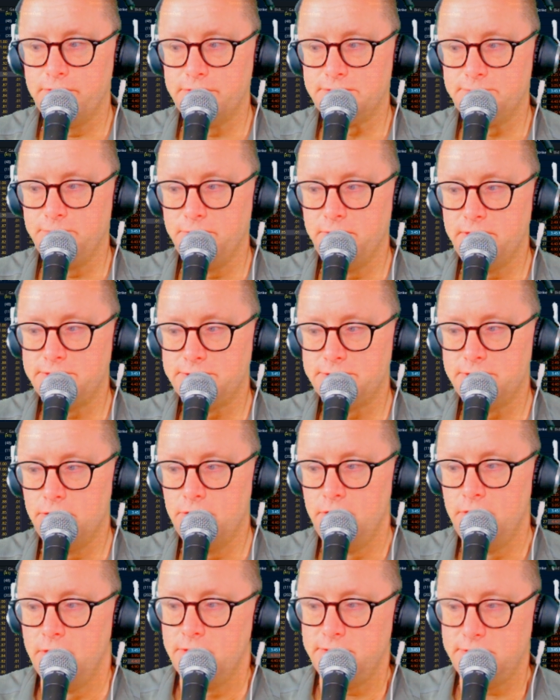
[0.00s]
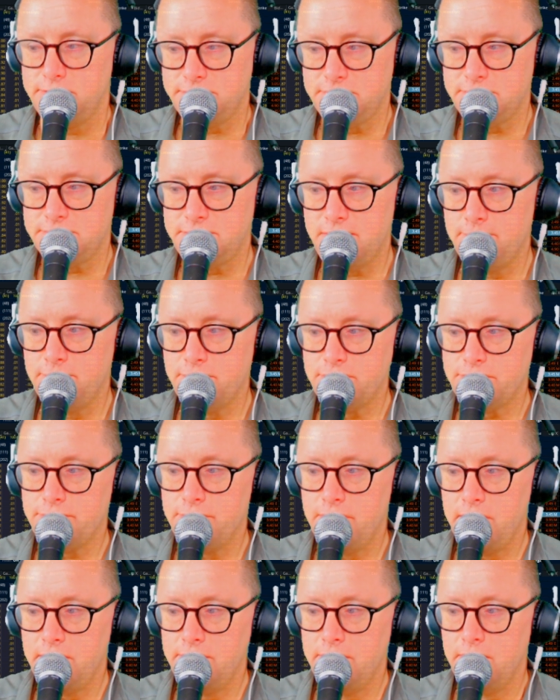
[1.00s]
split. So this December
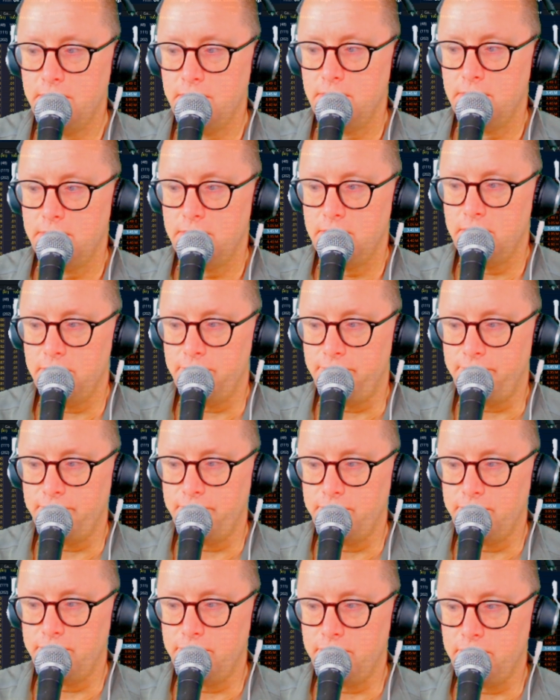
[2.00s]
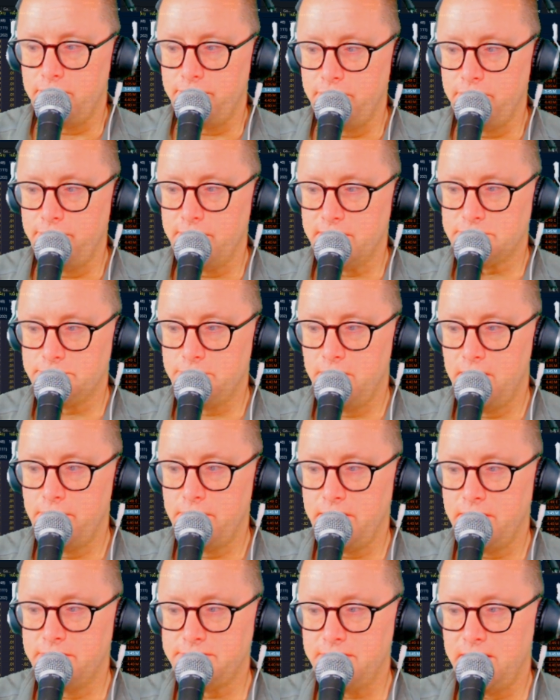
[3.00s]
trade, if UVXY were
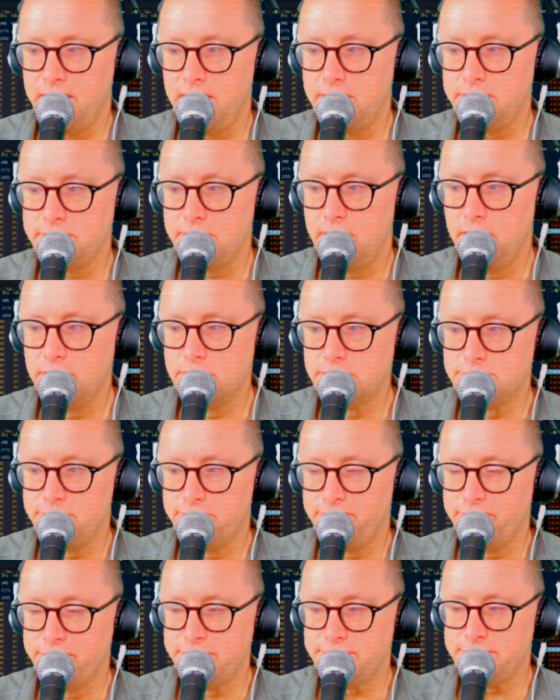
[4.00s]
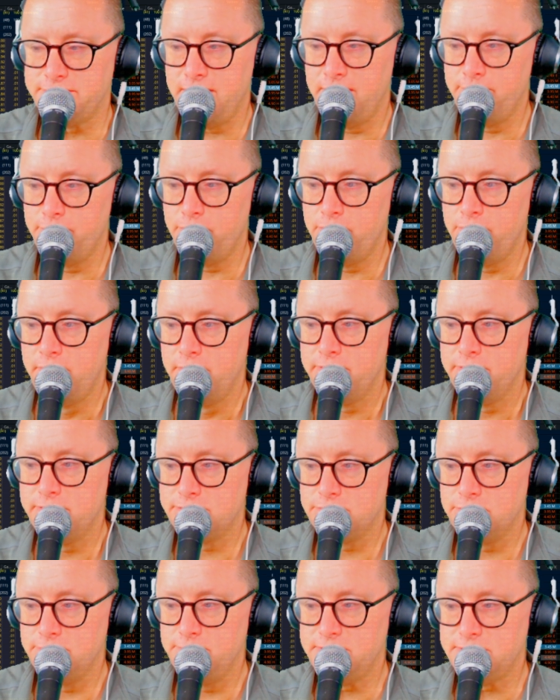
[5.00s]
to get to $8 before December,
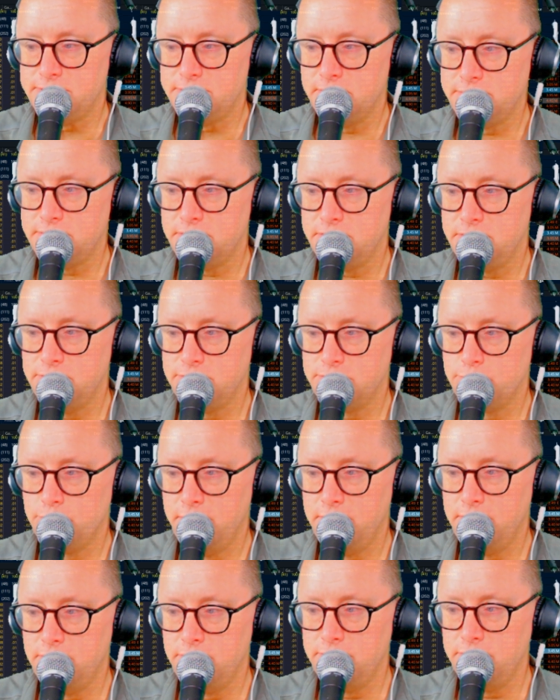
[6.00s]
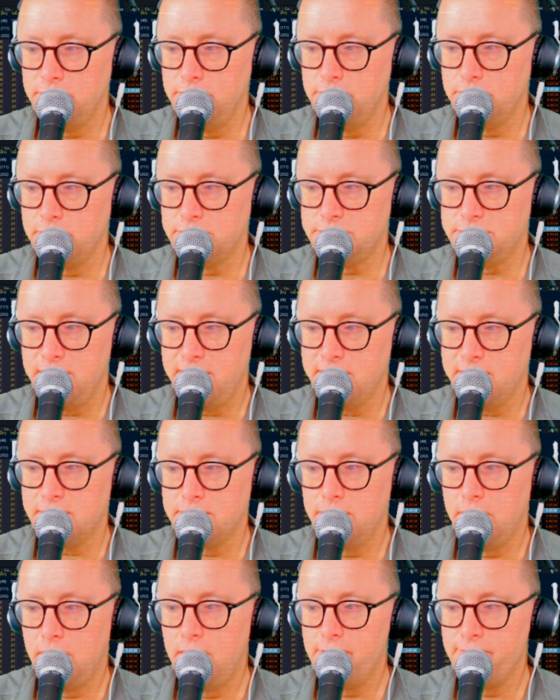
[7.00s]
this would be such a huge winner that you could take it
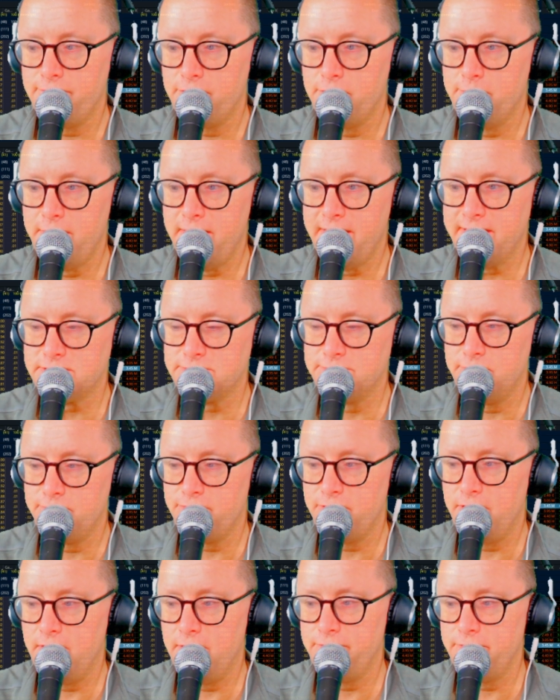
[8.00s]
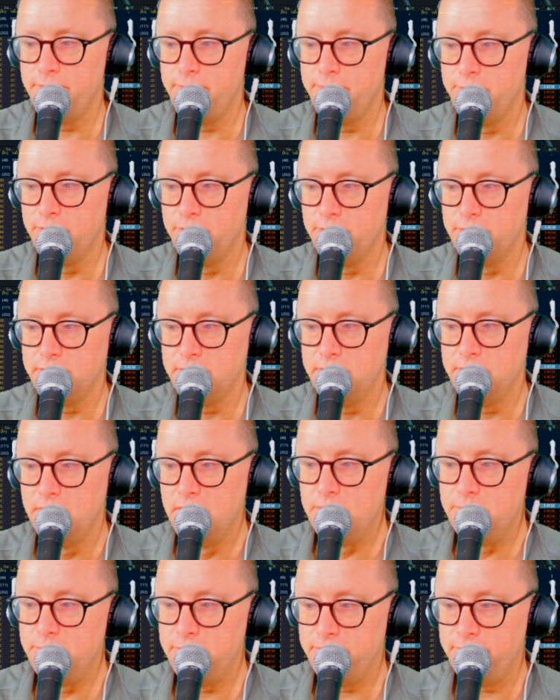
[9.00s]
off for maximum profitability
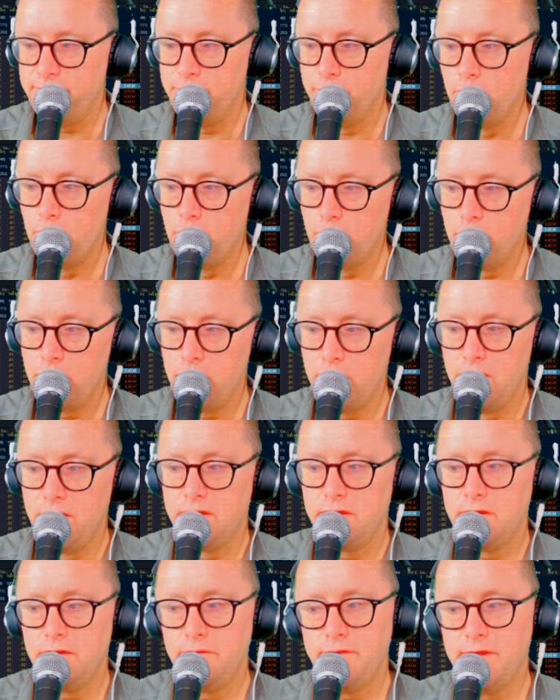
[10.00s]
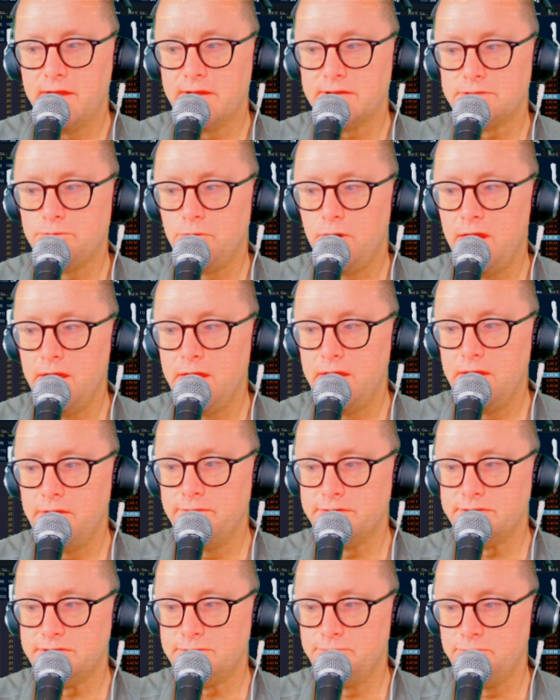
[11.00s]
before UVXY
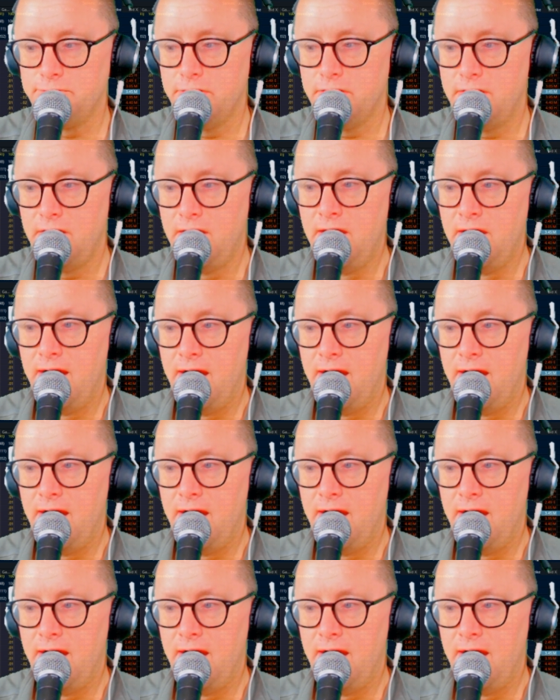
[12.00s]
even split.